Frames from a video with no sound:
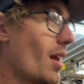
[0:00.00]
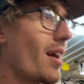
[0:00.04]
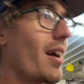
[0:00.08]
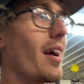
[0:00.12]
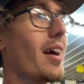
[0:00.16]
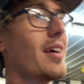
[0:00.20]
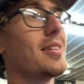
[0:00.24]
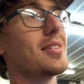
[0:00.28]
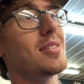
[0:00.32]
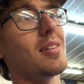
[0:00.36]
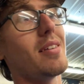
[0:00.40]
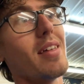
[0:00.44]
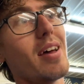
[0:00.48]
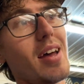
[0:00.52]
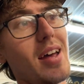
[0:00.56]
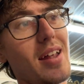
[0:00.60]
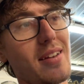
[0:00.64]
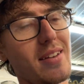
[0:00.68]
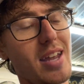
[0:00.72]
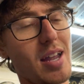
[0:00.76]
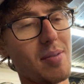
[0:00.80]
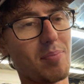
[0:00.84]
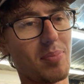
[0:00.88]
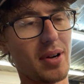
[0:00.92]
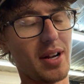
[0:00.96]
And so then
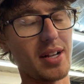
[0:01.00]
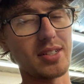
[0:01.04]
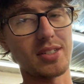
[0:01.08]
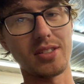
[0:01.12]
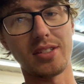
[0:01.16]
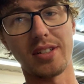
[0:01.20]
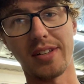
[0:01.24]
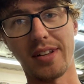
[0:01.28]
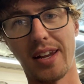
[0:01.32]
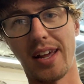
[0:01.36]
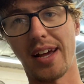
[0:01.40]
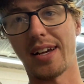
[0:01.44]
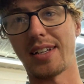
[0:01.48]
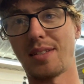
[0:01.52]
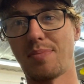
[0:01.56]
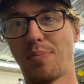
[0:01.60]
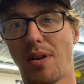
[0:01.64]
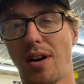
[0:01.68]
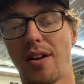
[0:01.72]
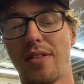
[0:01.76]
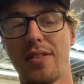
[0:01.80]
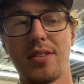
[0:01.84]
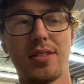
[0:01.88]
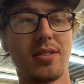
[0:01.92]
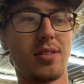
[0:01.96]
that brings you to the next
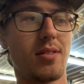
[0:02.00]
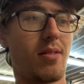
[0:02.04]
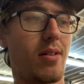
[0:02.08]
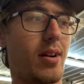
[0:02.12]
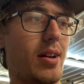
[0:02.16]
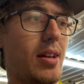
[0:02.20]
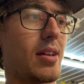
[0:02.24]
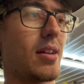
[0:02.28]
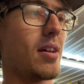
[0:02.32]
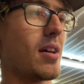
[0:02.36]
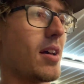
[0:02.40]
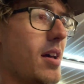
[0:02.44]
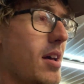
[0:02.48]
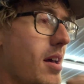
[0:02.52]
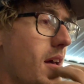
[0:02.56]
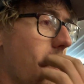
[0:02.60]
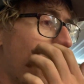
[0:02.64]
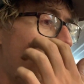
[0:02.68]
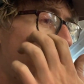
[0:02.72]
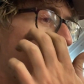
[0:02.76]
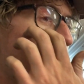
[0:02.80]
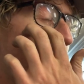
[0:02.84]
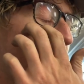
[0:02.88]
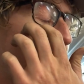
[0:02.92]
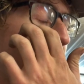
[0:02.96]
part of the story,
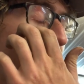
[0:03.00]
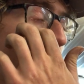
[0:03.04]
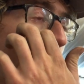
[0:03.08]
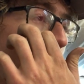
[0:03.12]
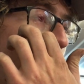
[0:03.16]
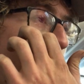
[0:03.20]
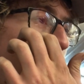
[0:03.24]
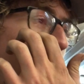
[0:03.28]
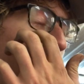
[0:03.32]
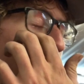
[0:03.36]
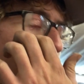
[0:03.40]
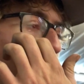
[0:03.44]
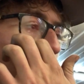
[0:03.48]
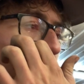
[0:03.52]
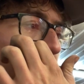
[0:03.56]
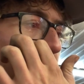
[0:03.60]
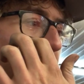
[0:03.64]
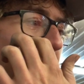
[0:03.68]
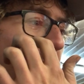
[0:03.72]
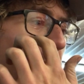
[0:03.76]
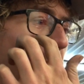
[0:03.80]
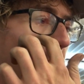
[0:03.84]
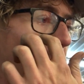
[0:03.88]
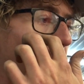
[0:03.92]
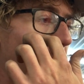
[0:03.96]
the fuel pump.
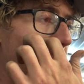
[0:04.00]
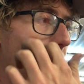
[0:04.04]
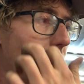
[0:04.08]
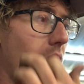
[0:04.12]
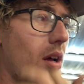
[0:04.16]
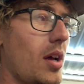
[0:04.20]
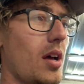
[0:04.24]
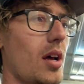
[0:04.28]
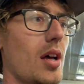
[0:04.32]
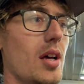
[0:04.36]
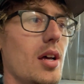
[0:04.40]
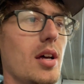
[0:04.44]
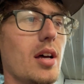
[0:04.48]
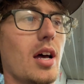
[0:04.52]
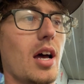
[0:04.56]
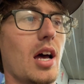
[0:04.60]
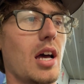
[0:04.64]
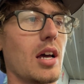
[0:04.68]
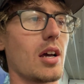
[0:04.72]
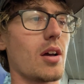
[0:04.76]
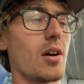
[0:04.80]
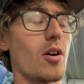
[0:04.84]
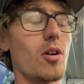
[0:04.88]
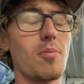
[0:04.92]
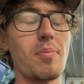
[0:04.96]
So
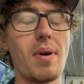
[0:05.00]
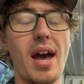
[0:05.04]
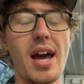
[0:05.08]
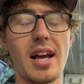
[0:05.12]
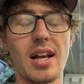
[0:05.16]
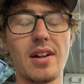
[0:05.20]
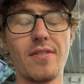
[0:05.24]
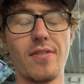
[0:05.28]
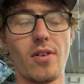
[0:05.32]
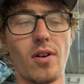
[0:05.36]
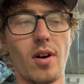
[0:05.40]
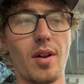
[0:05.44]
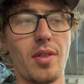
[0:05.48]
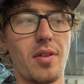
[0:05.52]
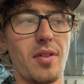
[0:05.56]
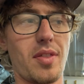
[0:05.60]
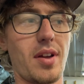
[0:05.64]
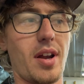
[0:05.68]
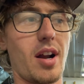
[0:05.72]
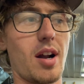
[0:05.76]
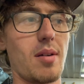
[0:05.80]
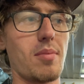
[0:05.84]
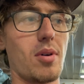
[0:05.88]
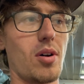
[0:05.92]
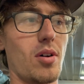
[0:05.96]
going back and forth with
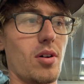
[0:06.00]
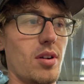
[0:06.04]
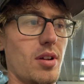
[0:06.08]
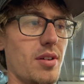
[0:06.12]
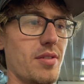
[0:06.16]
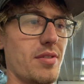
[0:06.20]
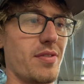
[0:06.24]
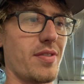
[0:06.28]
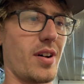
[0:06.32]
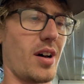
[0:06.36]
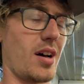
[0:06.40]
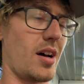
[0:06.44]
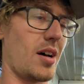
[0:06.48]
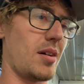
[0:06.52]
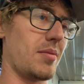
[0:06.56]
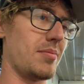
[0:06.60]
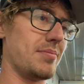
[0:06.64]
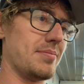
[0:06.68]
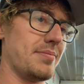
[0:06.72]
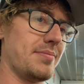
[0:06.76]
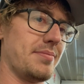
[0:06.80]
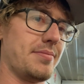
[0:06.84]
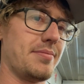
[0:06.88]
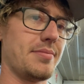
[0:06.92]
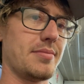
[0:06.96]

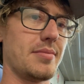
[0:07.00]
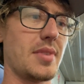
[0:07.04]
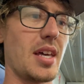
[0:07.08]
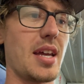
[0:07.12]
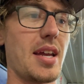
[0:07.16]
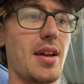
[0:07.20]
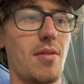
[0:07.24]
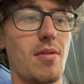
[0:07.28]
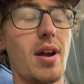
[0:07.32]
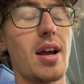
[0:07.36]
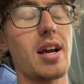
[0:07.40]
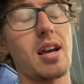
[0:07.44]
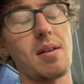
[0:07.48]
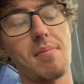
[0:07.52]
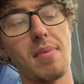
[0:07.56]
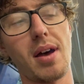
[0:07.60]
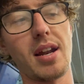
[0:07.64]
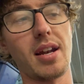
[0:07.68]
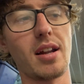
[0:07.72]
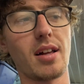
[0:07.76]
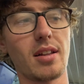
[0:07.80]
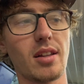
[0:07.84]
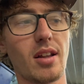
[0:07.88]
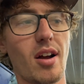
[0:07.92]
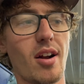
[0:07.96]
aeromotive, they
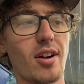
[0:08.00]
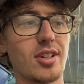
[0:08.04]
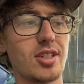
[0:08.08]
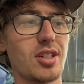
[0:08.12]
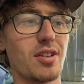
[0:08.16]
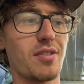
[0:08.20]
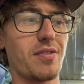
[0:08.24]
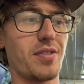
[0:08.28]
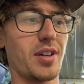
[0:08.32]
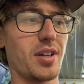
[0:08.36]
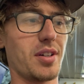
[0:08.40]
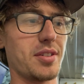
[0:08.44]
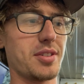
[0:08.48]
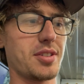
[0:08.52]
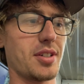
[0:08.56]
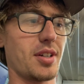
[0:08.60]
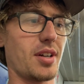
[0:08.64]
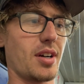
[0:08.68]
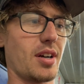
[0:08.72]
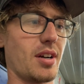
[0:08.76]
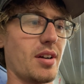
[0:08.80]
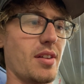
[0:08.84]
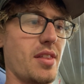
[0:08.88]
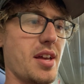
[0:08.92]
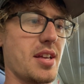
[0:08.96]
recommend a larger
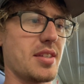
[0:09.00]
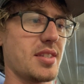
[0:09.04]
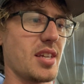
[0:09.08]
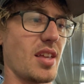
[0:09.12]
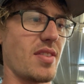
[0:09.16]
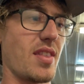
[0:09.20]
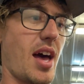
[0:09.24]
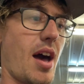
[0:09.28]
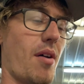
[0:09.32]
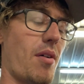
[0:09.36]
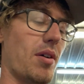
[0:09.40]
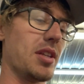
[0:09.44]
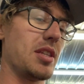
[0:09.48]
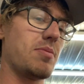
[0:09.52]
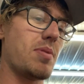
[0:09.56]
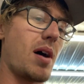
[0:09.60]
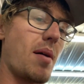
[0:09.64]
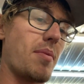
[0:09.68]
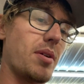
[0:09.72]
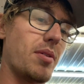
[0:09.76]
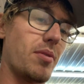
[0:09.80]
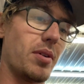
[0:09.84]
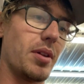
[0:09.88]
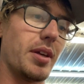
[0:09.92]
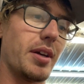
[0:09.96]
filter. They said that one's
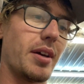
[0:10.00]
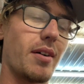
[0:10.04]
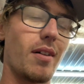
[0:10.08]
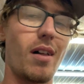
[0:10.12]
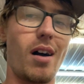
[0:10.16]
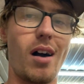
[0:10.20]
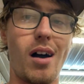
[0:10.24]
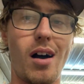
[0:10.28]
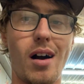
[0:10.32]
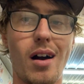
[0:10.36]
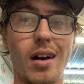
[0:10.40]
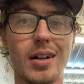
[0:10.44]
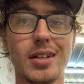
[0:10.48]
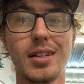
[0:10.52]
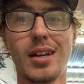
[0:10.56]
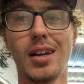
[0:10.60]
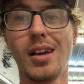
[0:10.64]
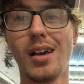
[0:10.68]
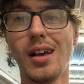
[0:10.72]
probably really clogged.